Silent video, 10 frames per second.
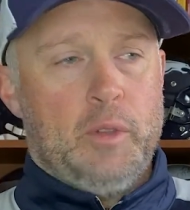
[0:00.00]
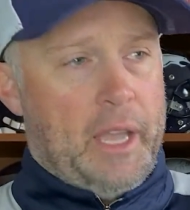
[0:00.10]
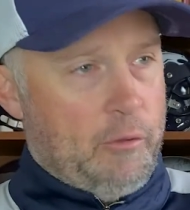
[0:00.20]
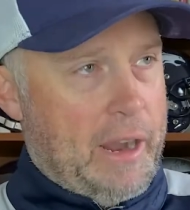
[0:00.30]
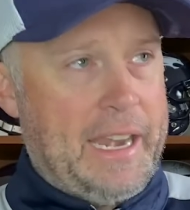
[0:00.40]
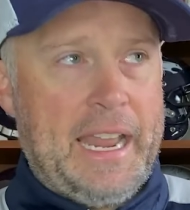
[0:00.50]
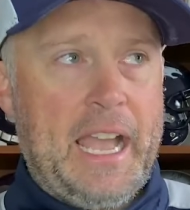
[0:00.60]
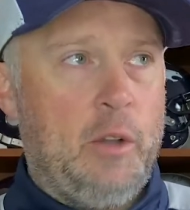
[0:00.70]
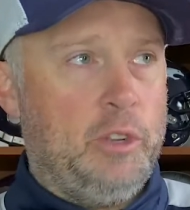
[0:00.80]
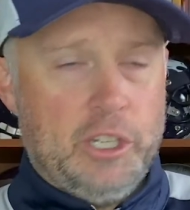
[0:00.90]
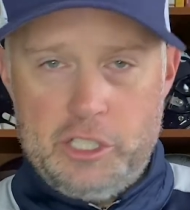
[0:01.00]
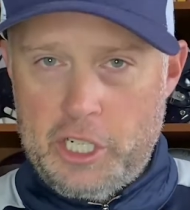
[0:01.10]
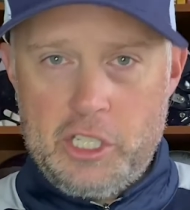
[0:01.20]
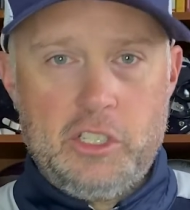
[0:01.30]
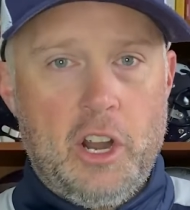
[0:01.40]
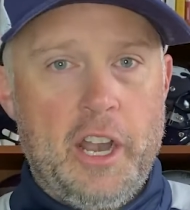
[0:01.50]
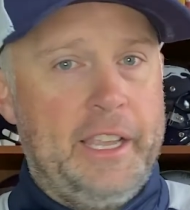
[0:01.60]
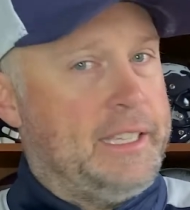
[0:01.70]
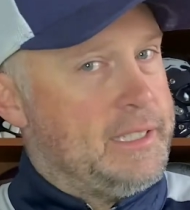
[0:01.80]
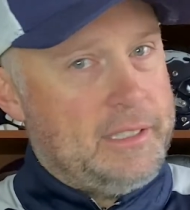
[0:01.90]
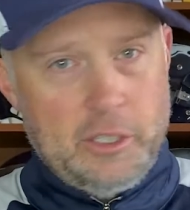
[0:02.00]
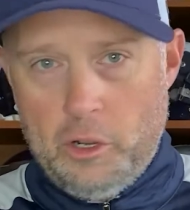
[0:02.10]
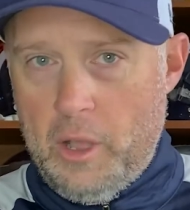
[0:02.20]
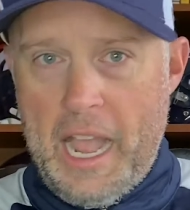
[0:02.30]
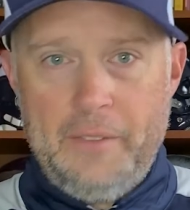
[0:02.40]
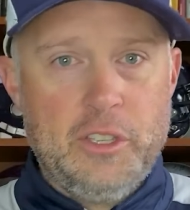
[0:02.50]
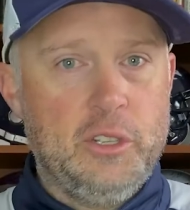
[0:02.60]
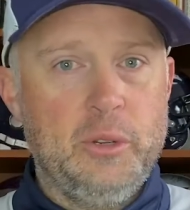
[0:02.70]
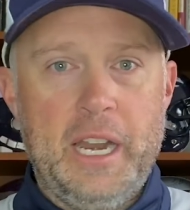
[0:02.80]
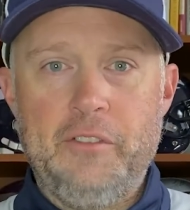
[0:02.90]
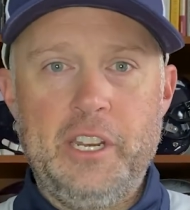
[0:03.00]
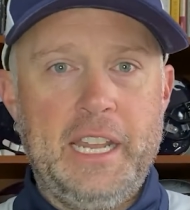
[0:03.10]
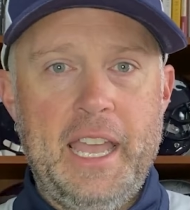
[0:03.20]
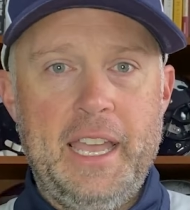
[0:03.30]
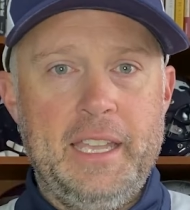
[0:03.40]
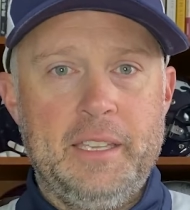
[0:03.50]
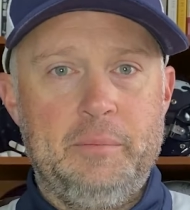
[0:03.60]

Right now, when you're just starting, you don't have to do it every day,